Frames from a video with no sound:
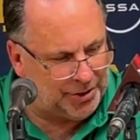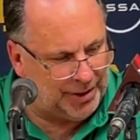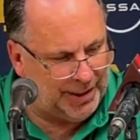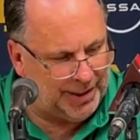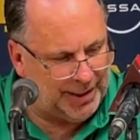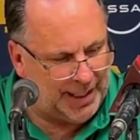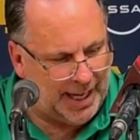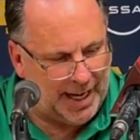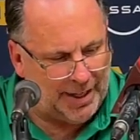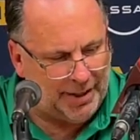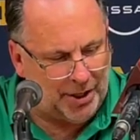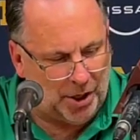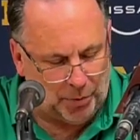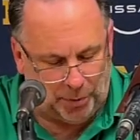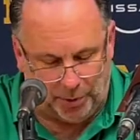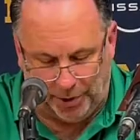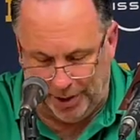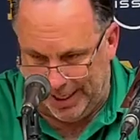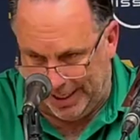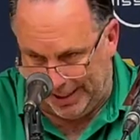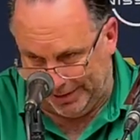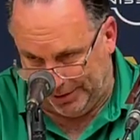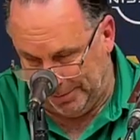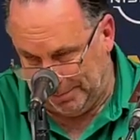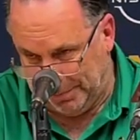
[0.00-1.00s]
And I know we're
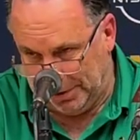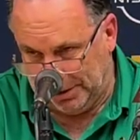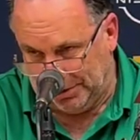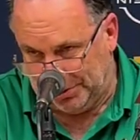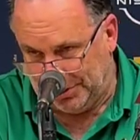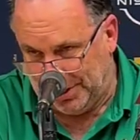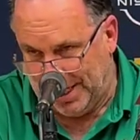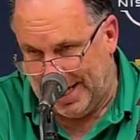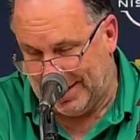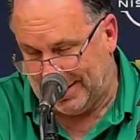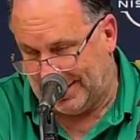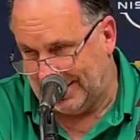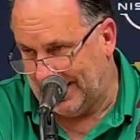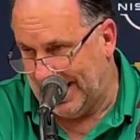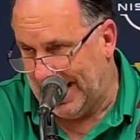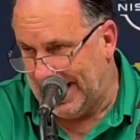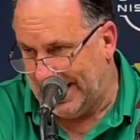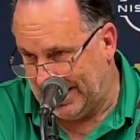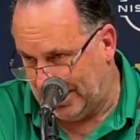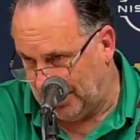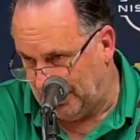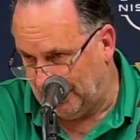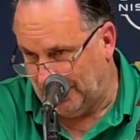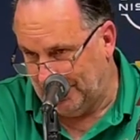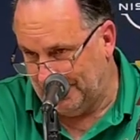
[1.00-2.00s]
not the most
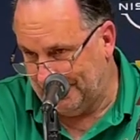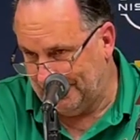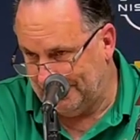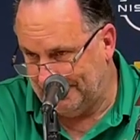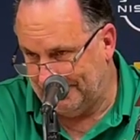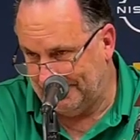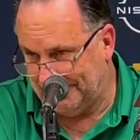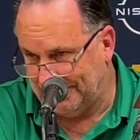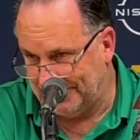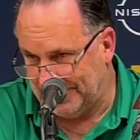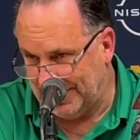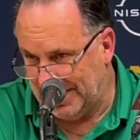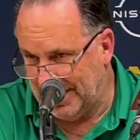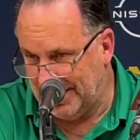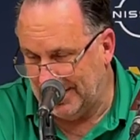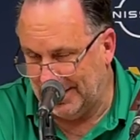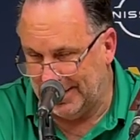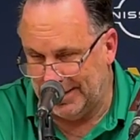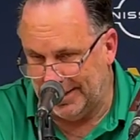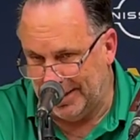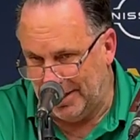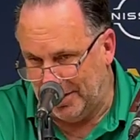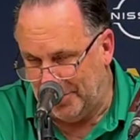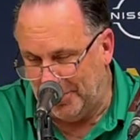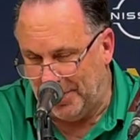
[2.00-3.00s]
athletic group, right? I
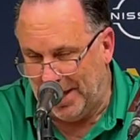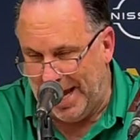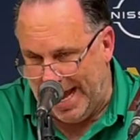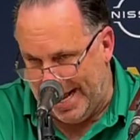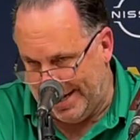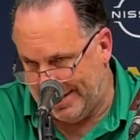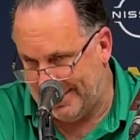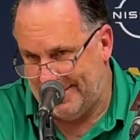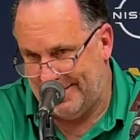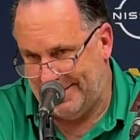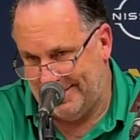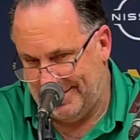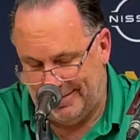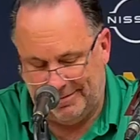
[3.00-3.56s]
know that.